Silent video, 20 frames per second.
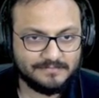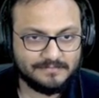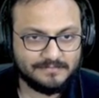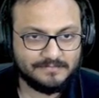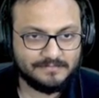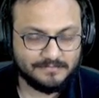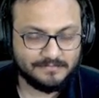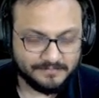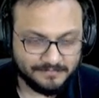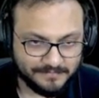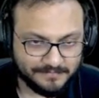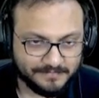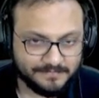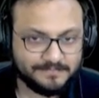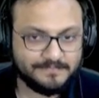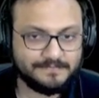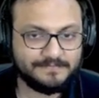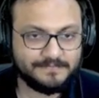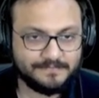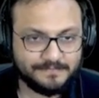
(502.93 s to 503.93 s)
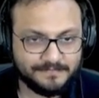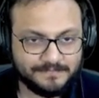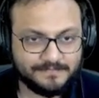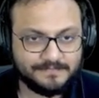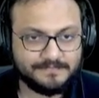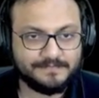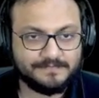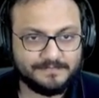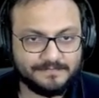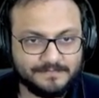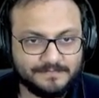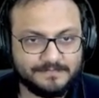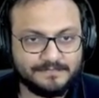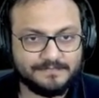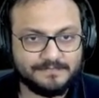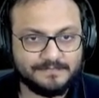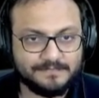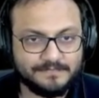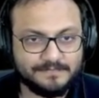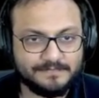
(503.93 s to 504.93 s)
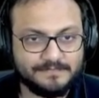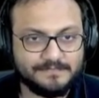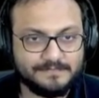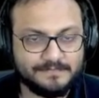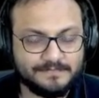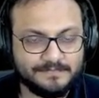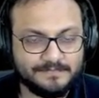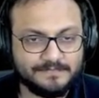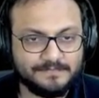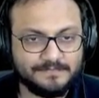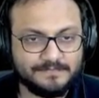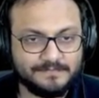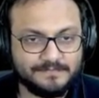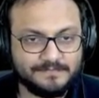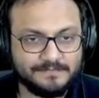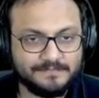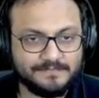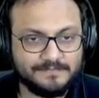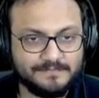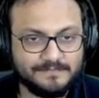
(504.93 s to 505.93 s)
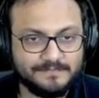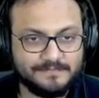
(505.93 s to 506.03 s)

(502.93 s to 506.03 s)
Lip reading: No words are spoken by the person on screen.